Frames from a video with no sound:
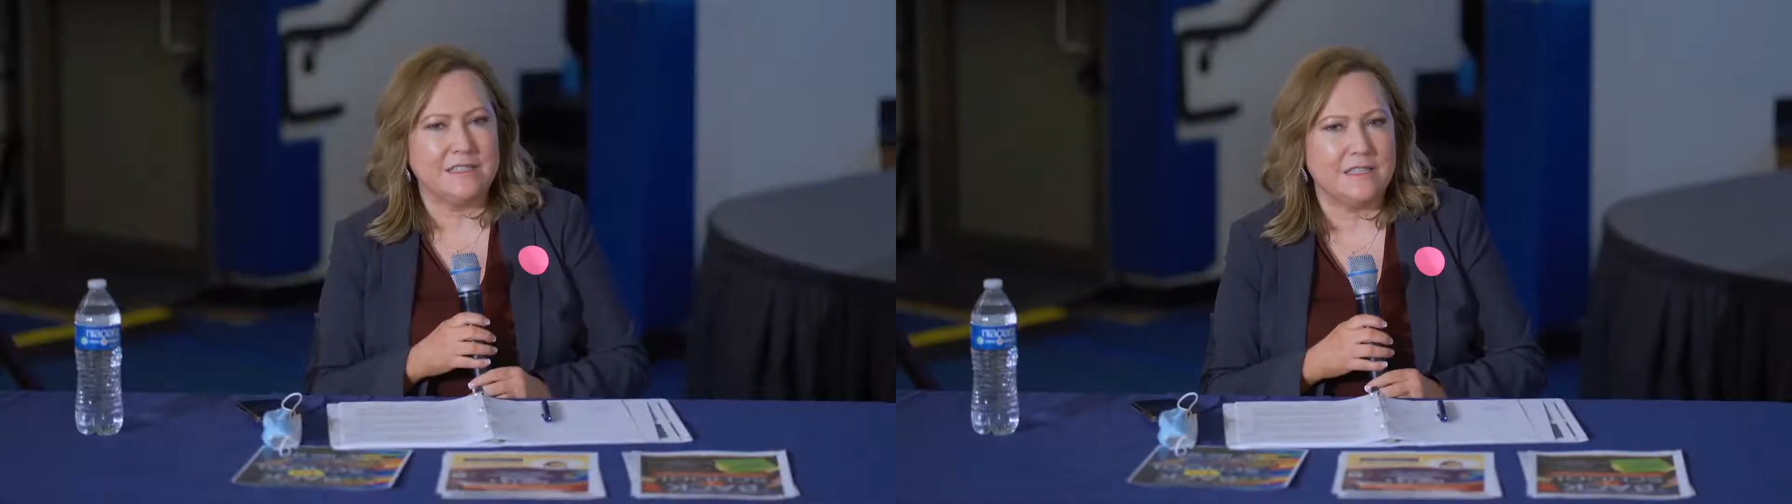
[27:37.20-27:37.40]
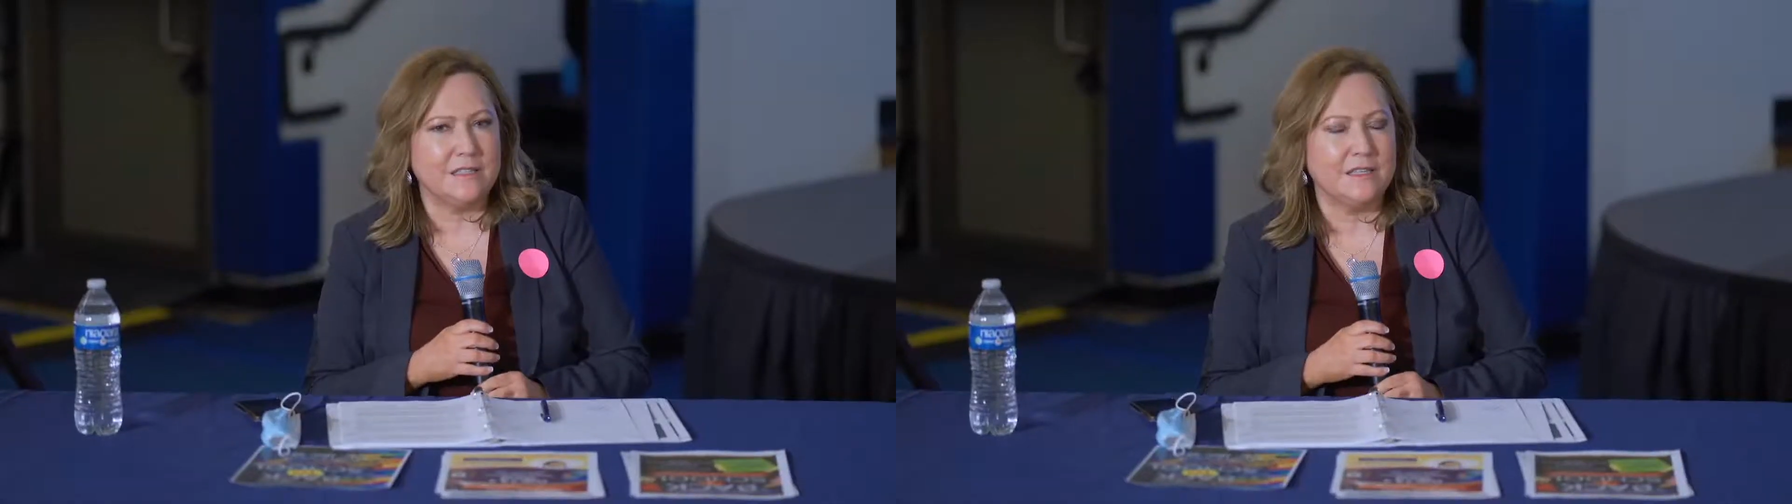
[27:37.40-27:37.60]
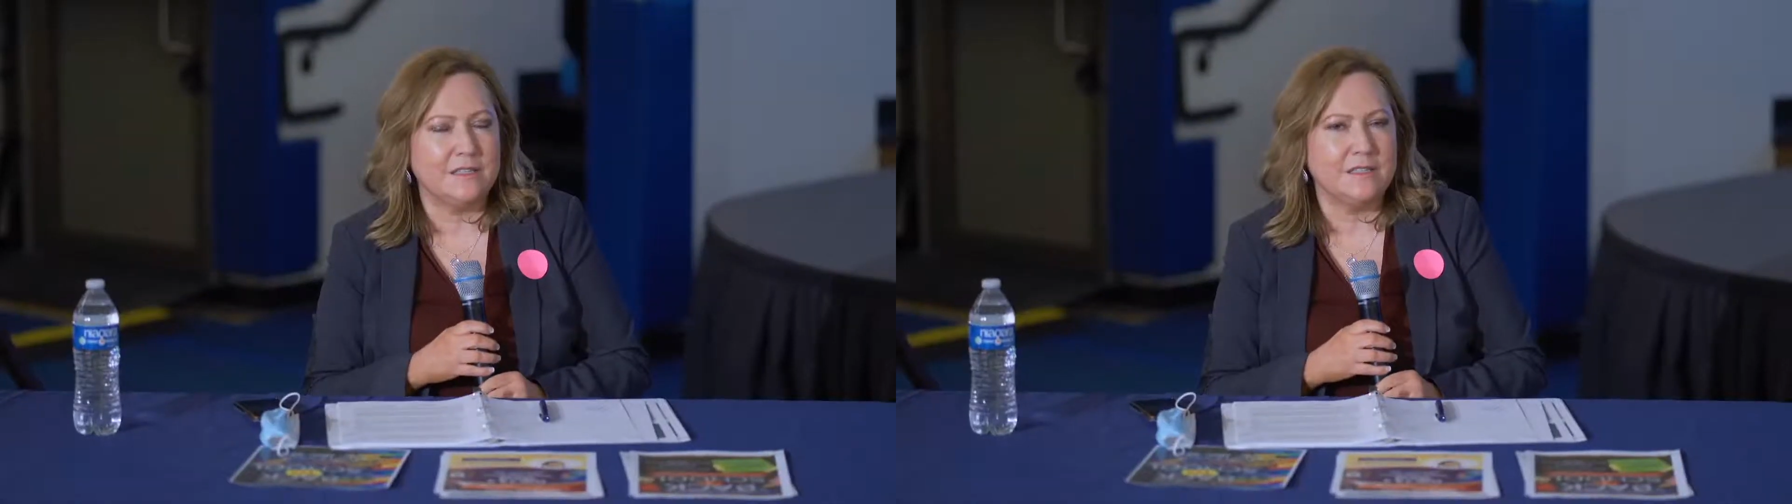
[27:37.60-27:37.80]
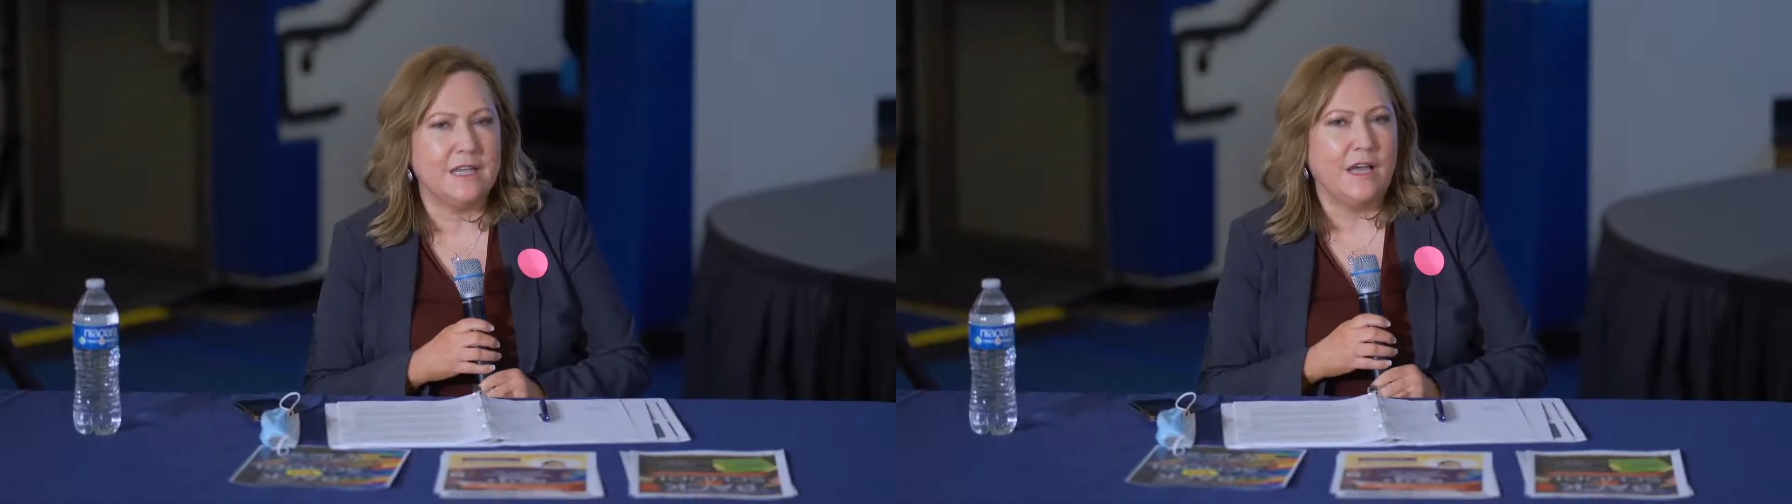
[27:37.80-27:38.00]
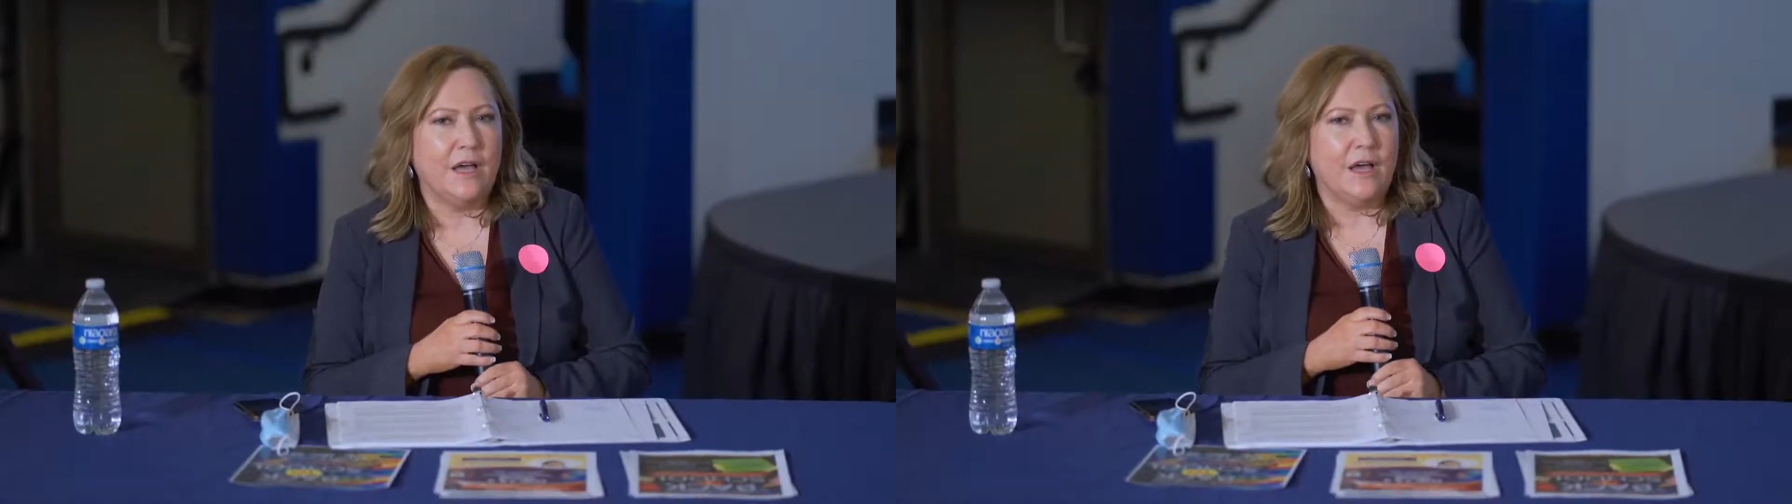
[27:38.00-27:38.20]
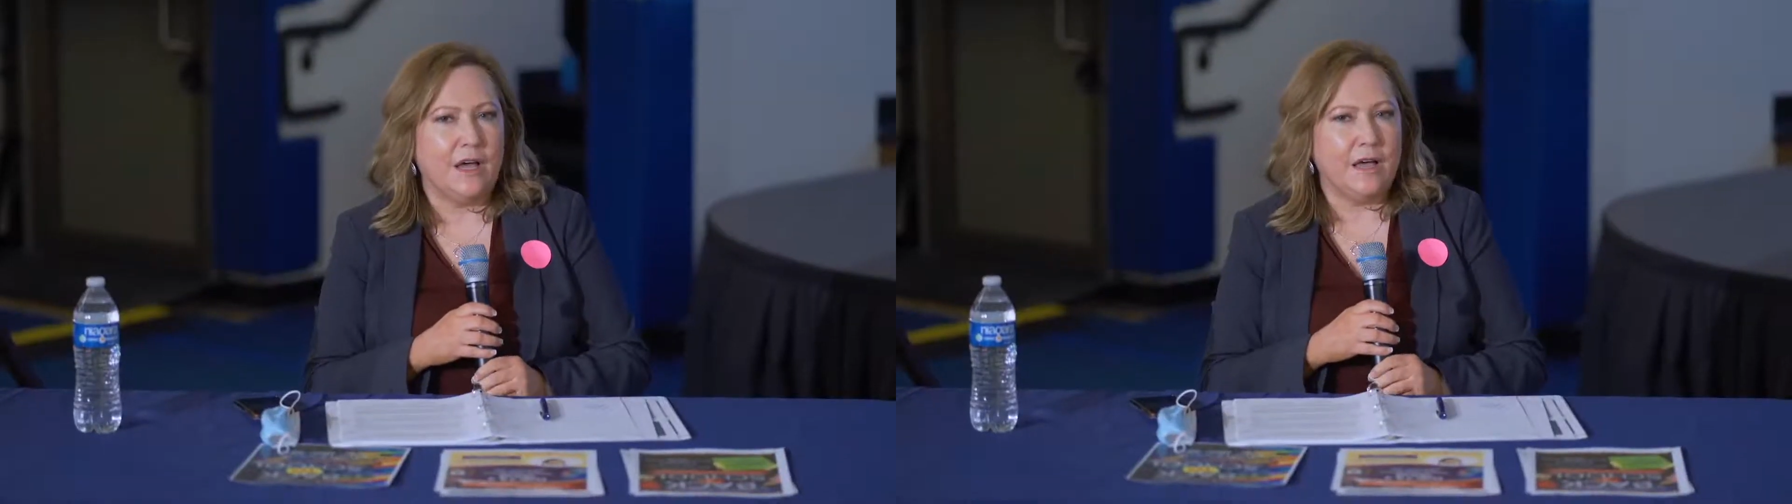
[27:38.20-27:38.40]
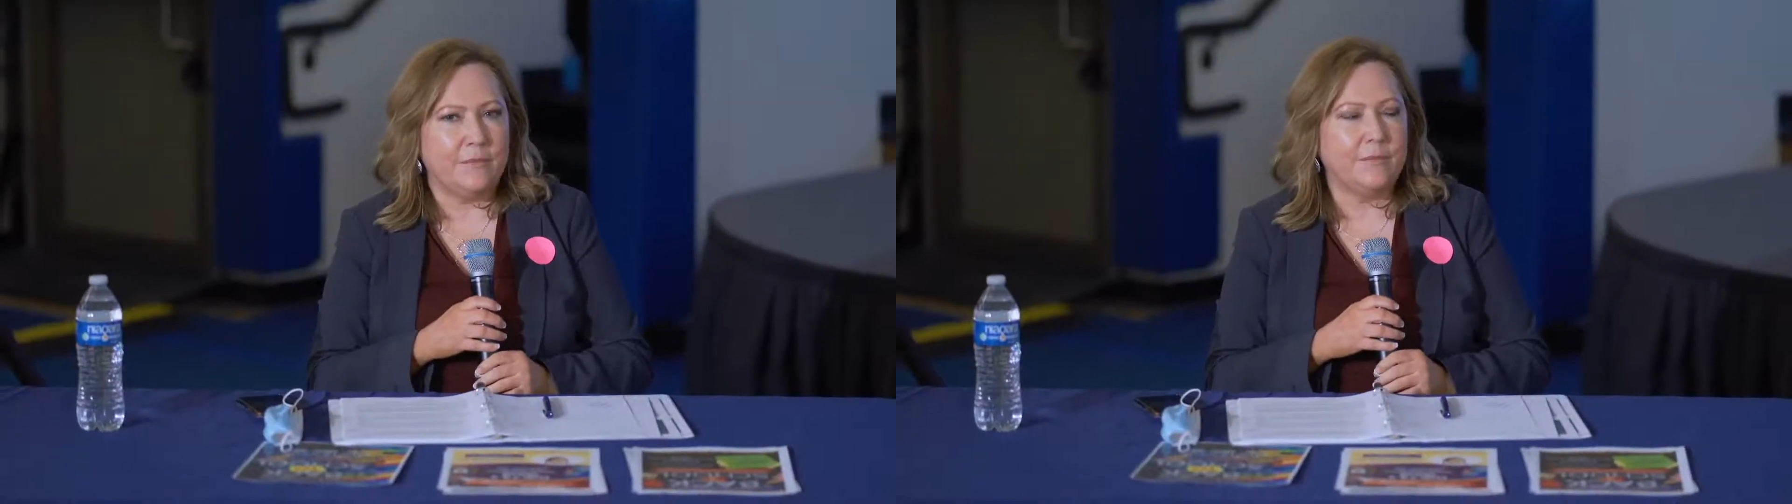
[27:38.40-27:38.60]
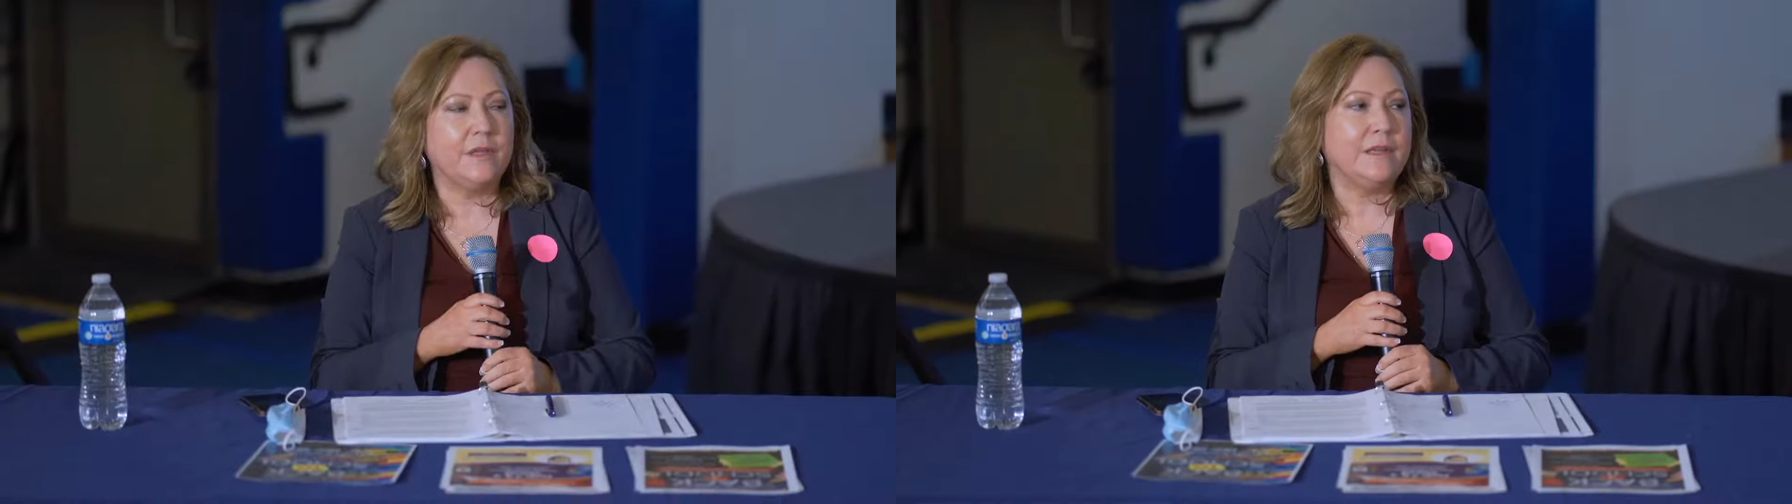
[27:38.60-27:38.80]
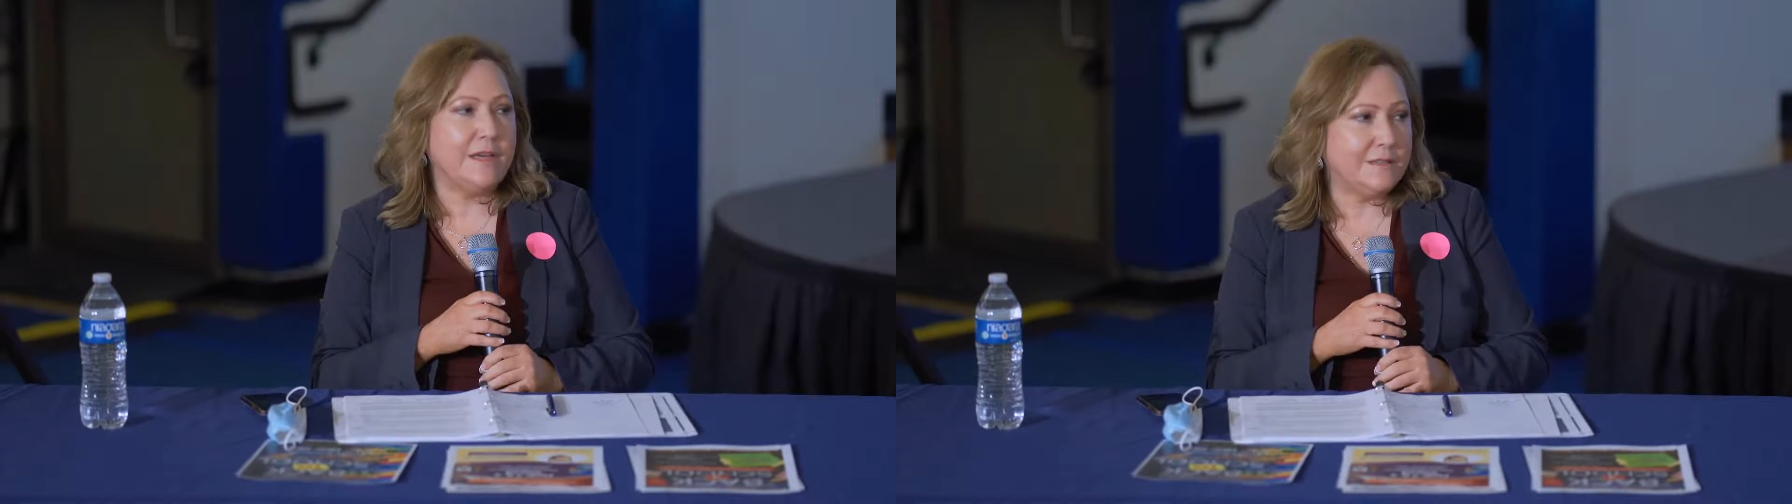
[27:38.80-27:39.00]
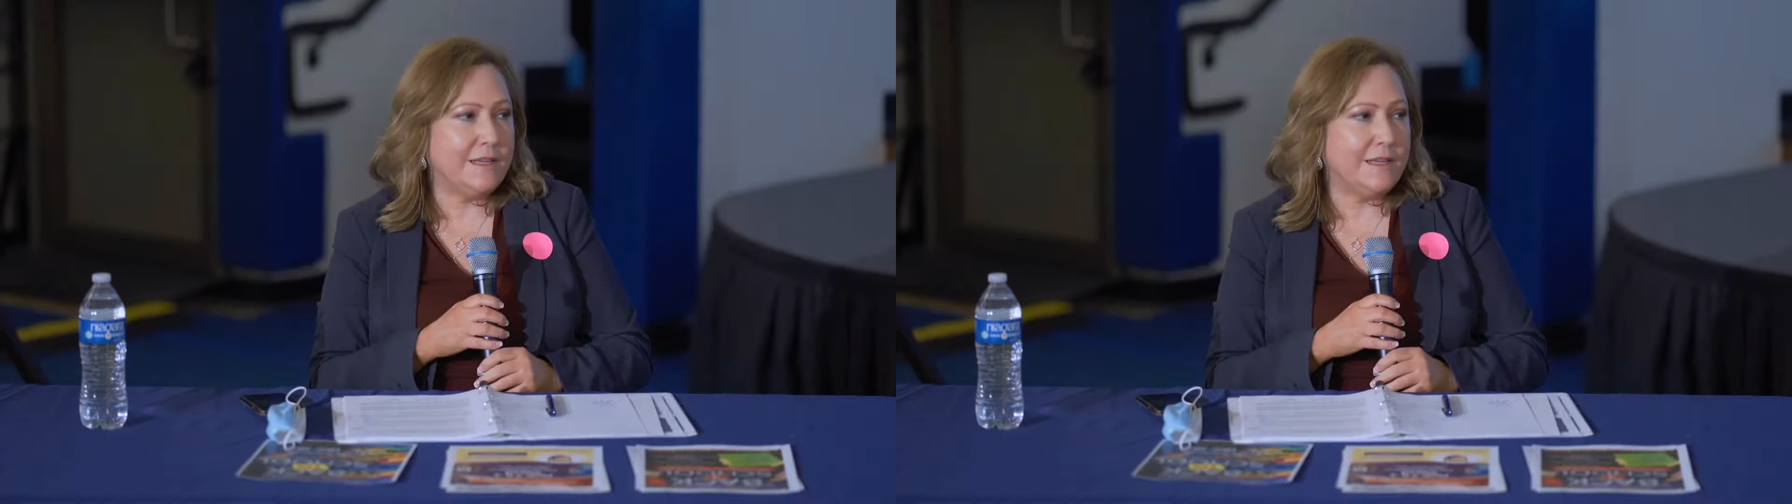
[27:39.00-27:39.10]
assistance. Yes,